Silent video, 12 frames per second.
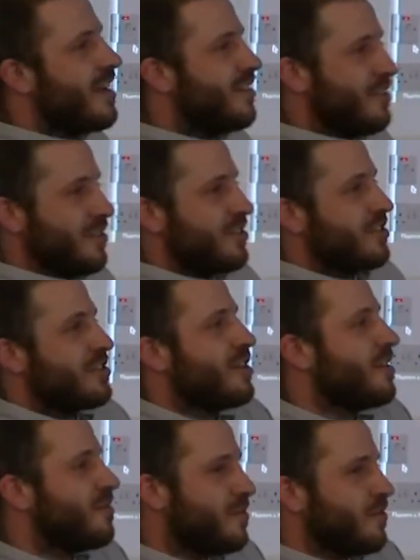endless,
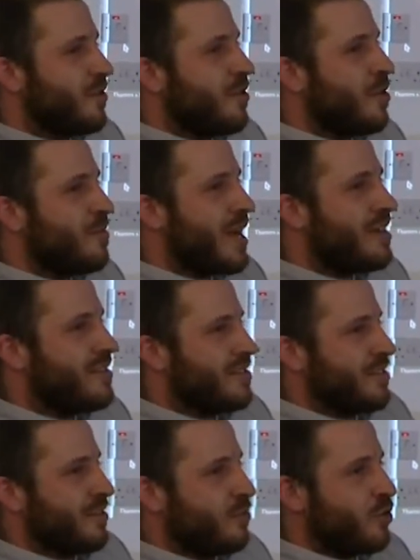just
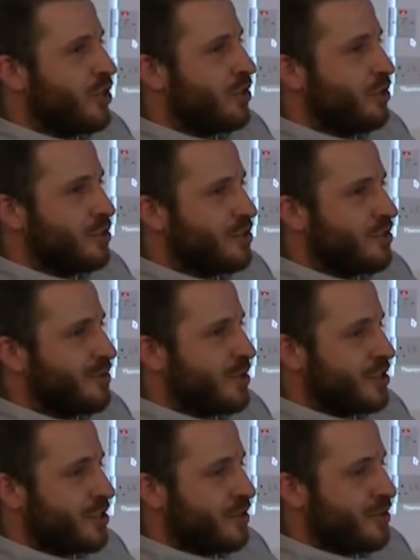amazing reuse of
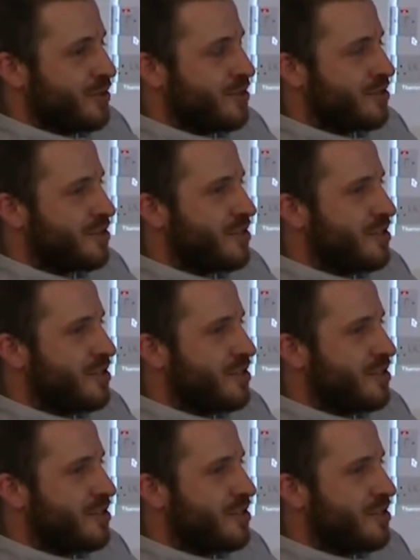materials.